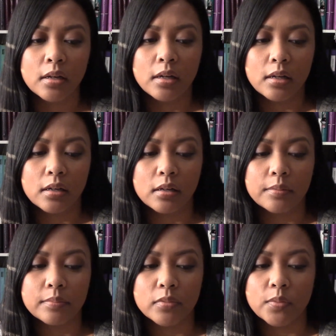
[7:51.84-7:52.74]

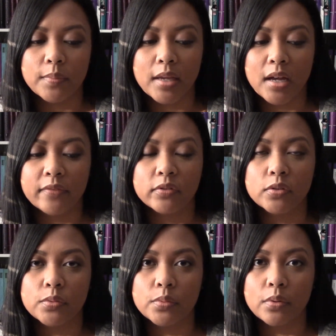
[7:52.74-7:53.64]
You may have
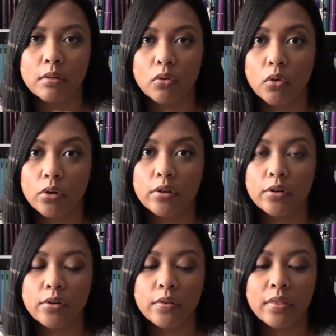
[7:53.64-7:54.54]
to
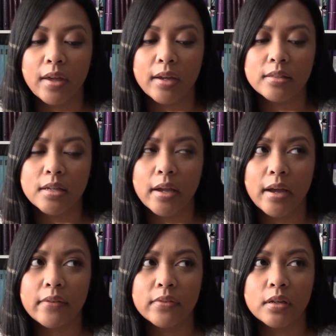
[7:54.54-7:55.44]
order that. I
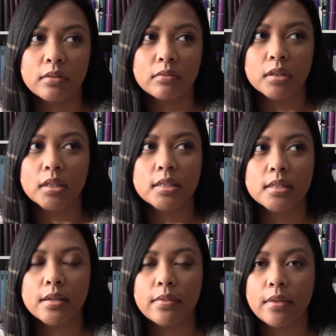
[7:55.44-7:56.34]
haven't really
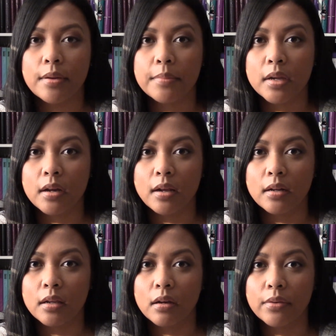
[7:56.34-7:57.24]
seen them in
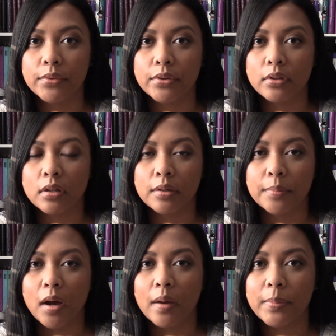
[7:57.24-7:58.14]
any other
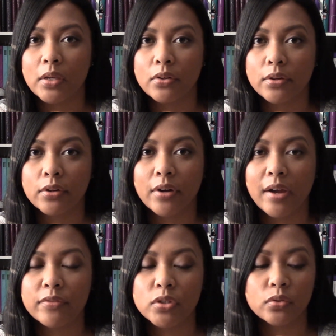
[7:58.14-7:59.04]
hobby or
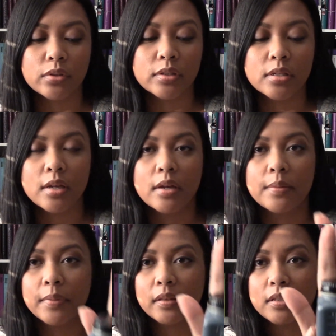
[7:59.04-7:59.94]
craft stores,
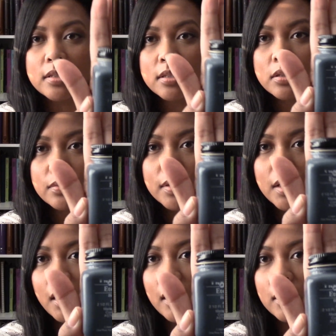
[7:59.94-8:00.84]
but this is the one
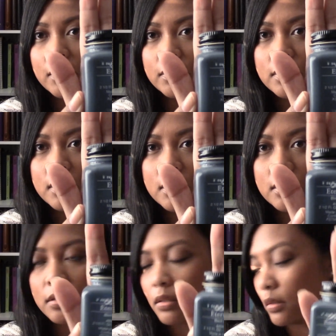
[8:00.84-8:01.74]
I use. This
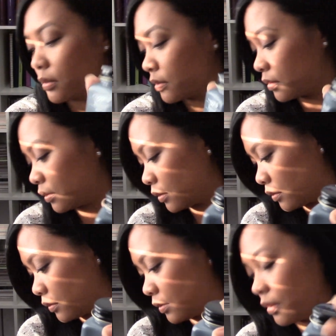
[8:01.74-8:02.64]
is, the
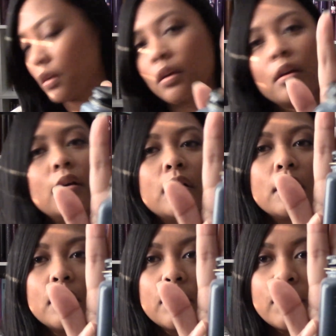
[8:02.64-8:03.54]

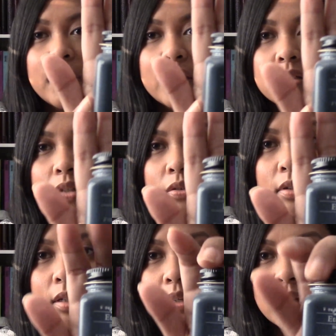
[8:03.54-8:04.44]
writing's
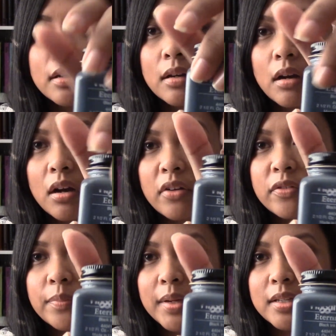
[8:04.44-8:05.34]
already off,
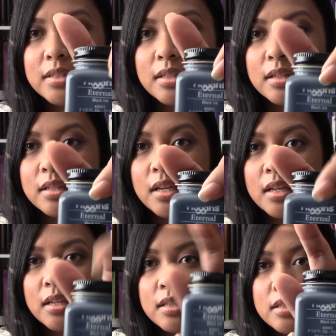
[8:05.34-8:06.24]
but it's
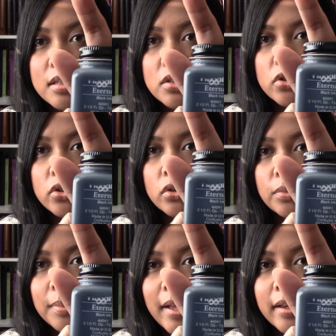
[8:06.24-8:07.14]
Higgins Eternal
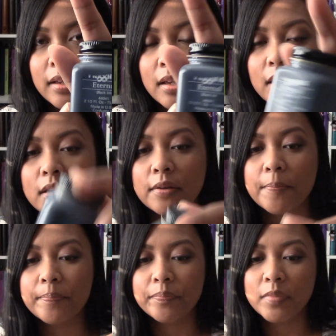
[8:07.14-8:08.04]
Black ink,
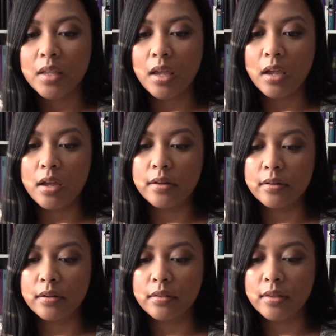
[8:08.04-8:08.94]

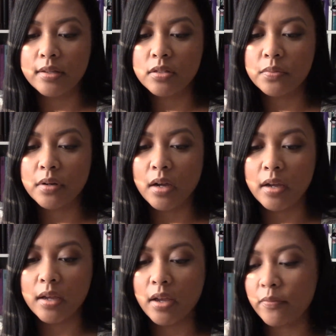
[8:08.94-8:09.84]
and that's what
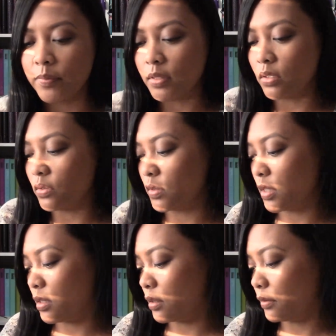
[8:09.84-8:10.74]
I have been
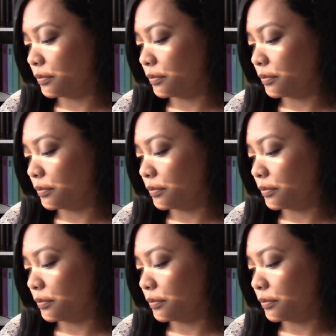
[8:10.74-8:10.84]
using.